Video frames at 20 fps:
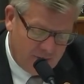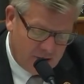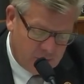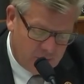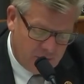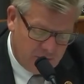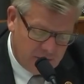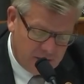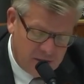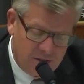have
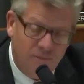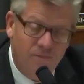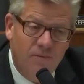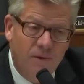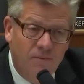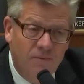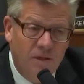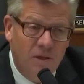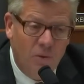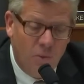experienced experienced a
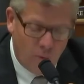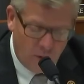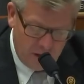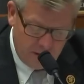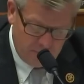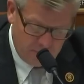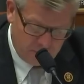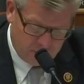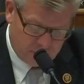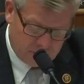
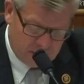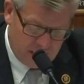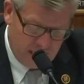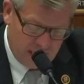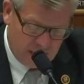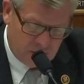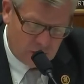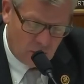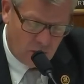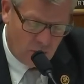fifty-one
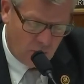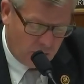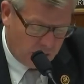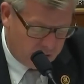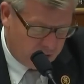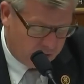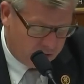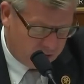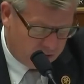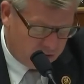percent or one
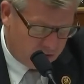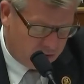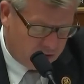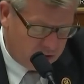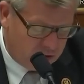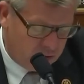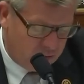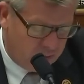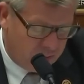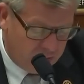hundred
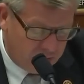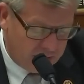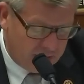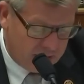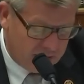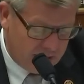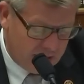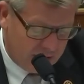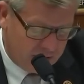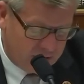thirty-two
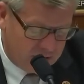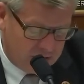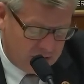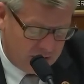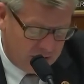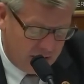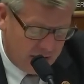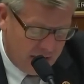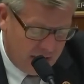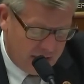billion dollar
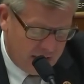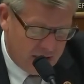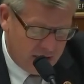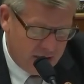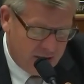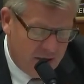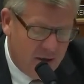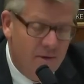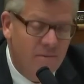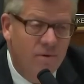decline
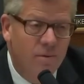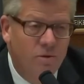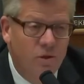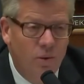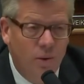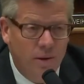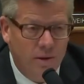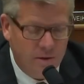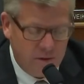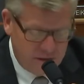from
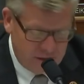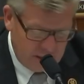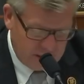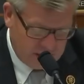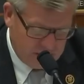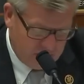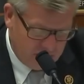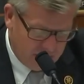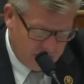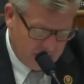two hundred
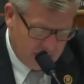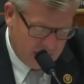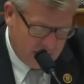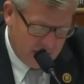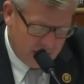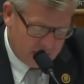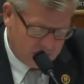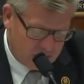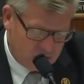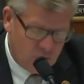sixty billion
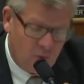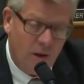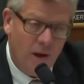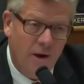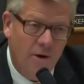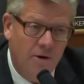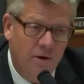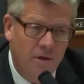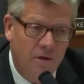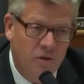dollars to one
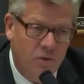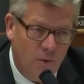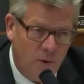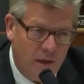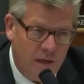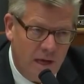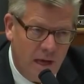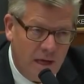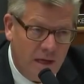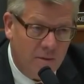hundred
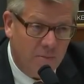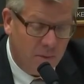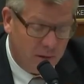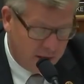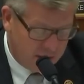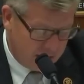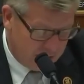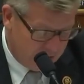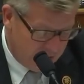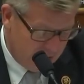twenty-eight
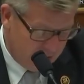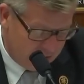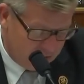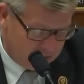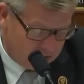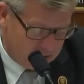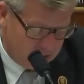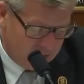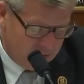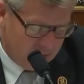billion
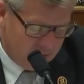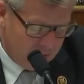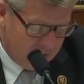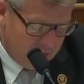dollars.